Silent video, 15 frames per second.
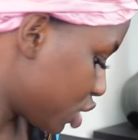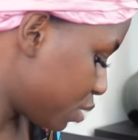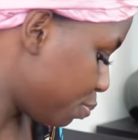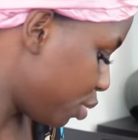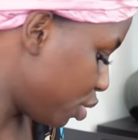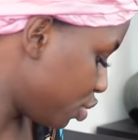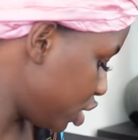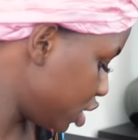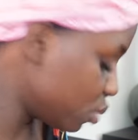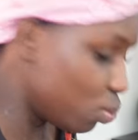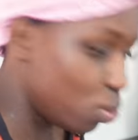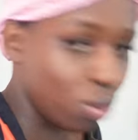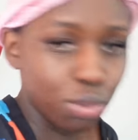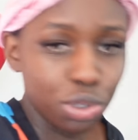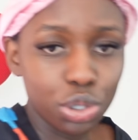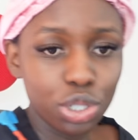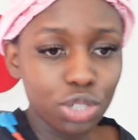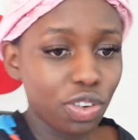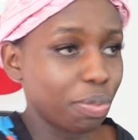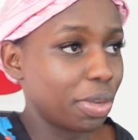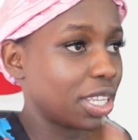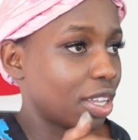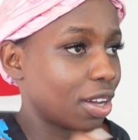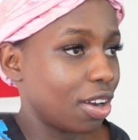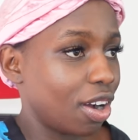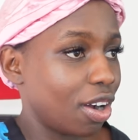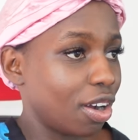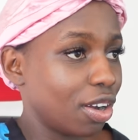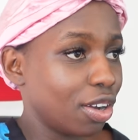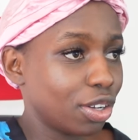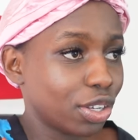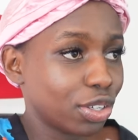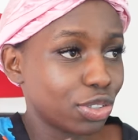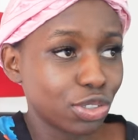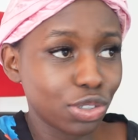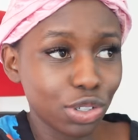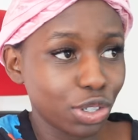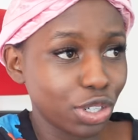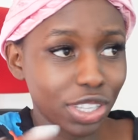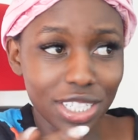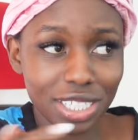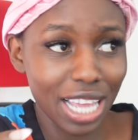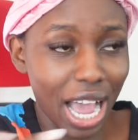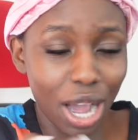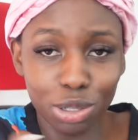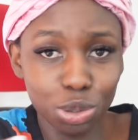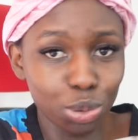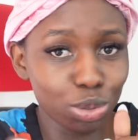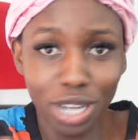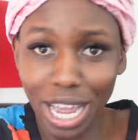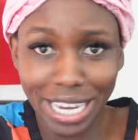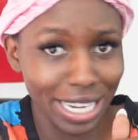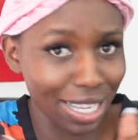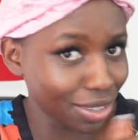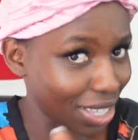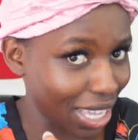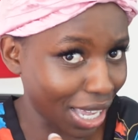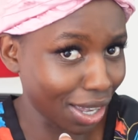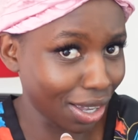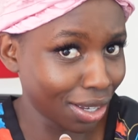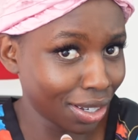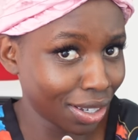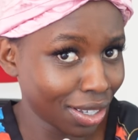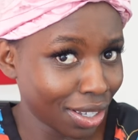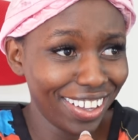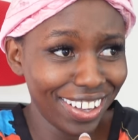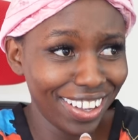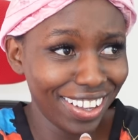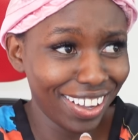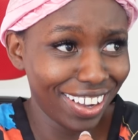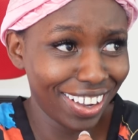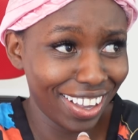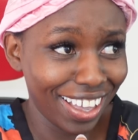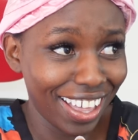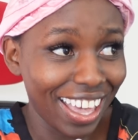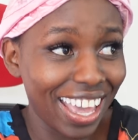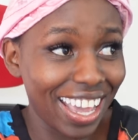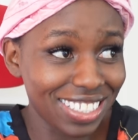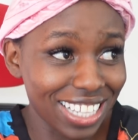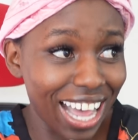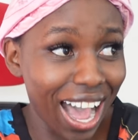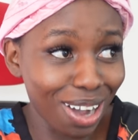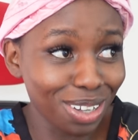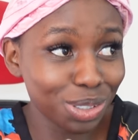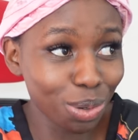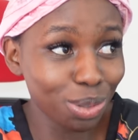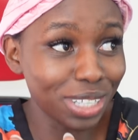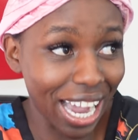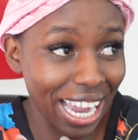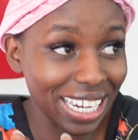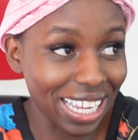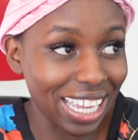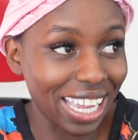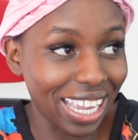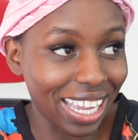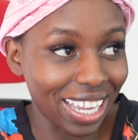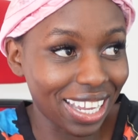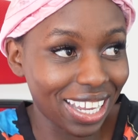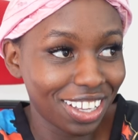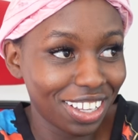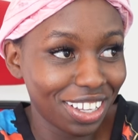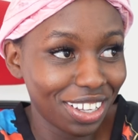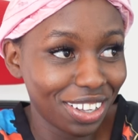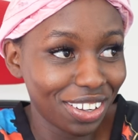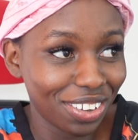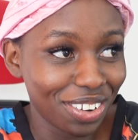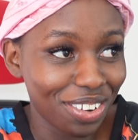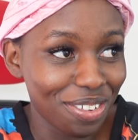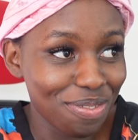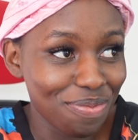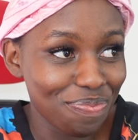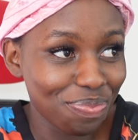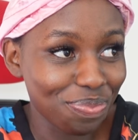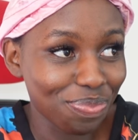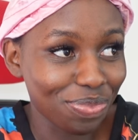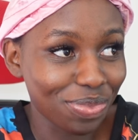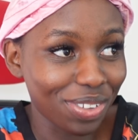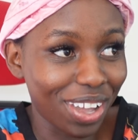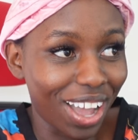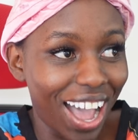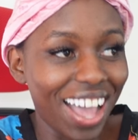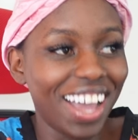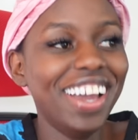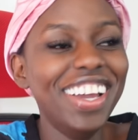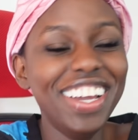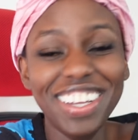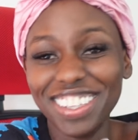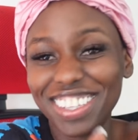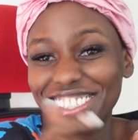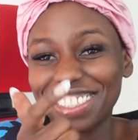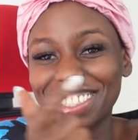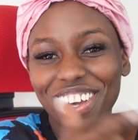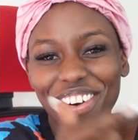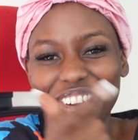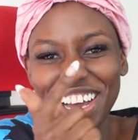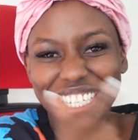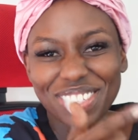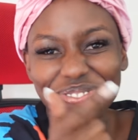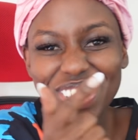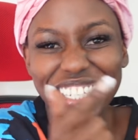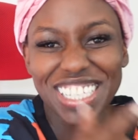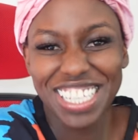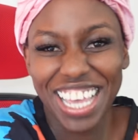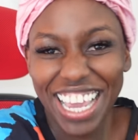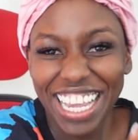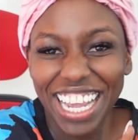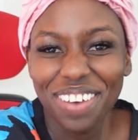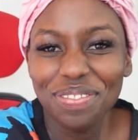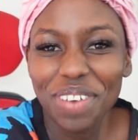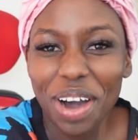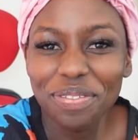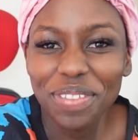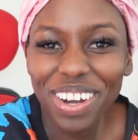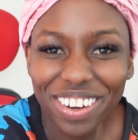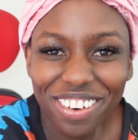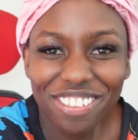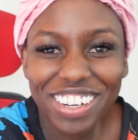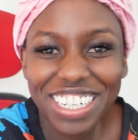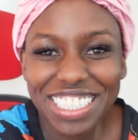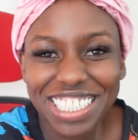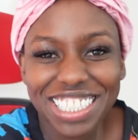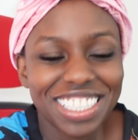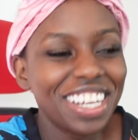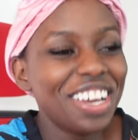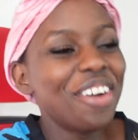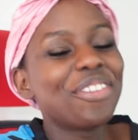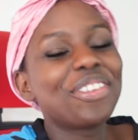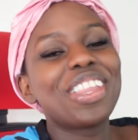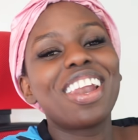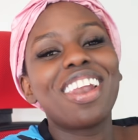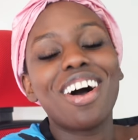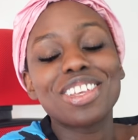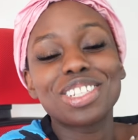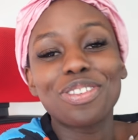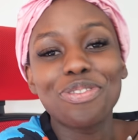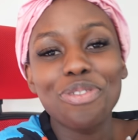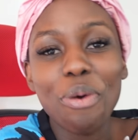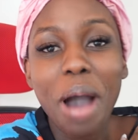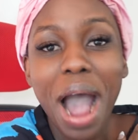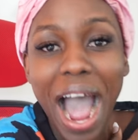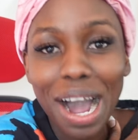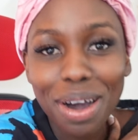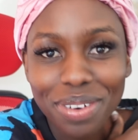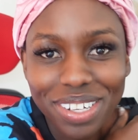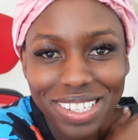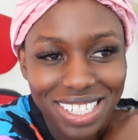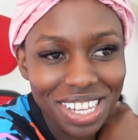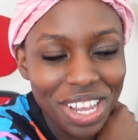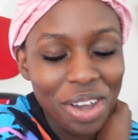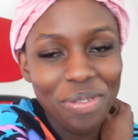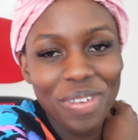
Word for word: Just put these warm shoes for me in the car because this outdoor dining thing. Oh yeah. It's outdoor dining. You need a margarita. This girl has been saying about margaritas for the last 4 hours.